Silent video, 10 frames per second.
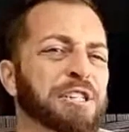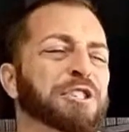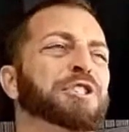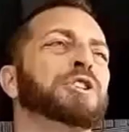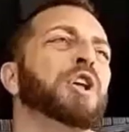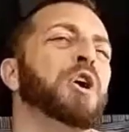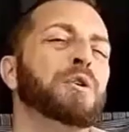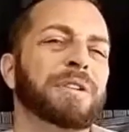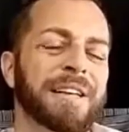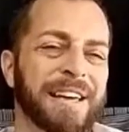
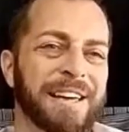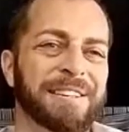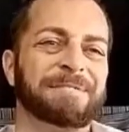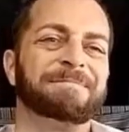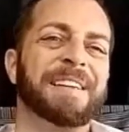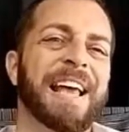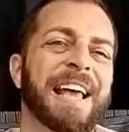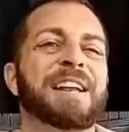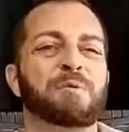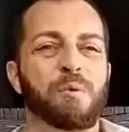slowly
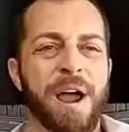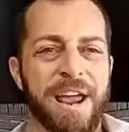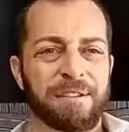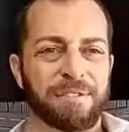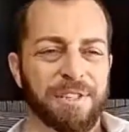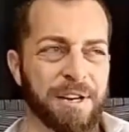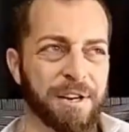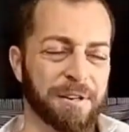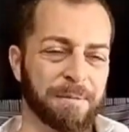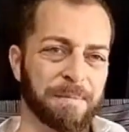and in waves here.